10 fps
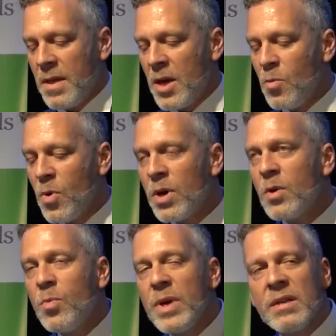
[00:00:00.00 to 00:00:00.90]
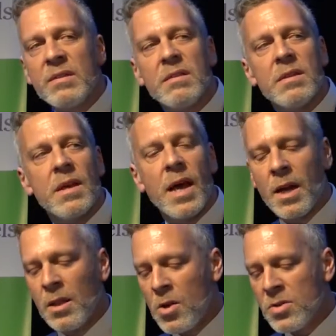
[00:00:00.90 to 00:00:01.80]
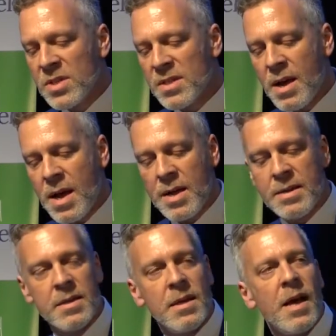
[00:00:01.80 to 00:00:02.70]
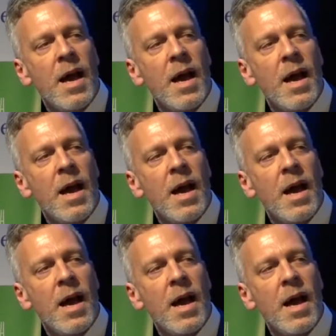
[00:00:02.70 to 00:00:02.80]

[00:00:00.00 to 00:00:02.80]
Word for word: They work with and alongside